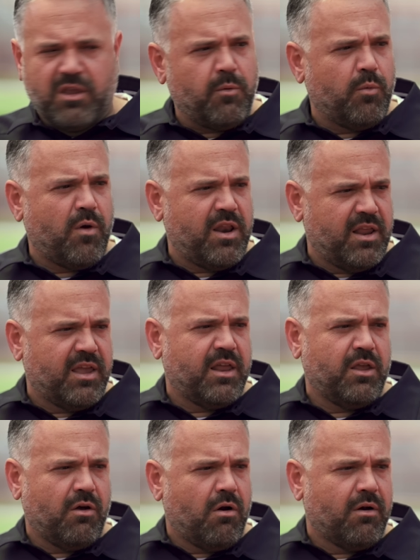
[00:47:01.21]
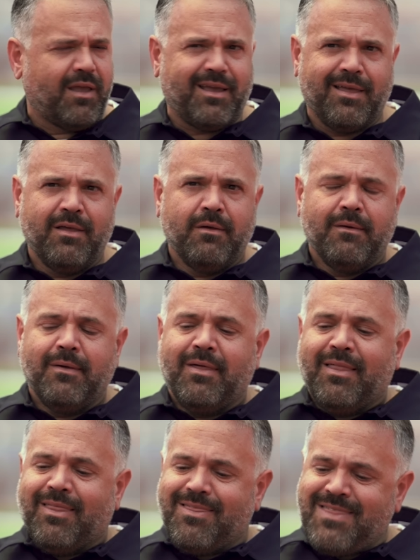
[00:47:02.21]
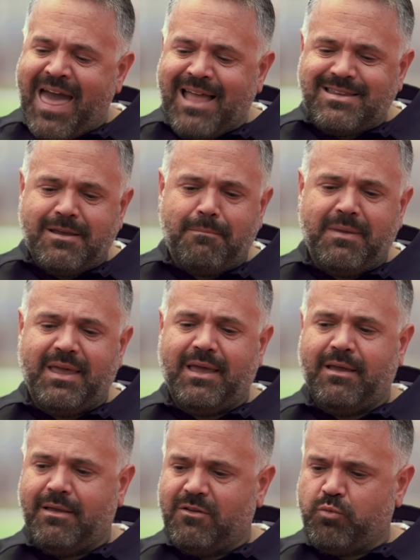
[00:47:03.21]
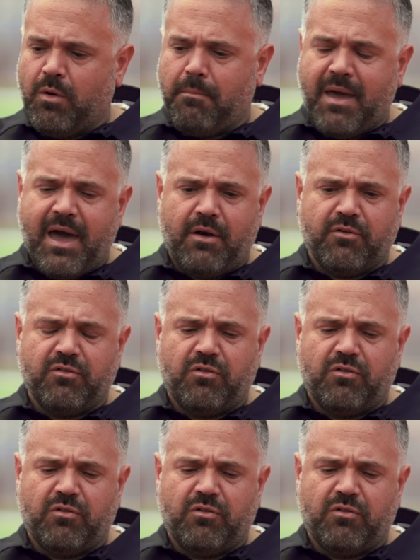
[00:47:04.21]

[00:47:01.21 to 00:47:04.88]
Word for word: Can we run it and get a yard? Like that to me is what matters.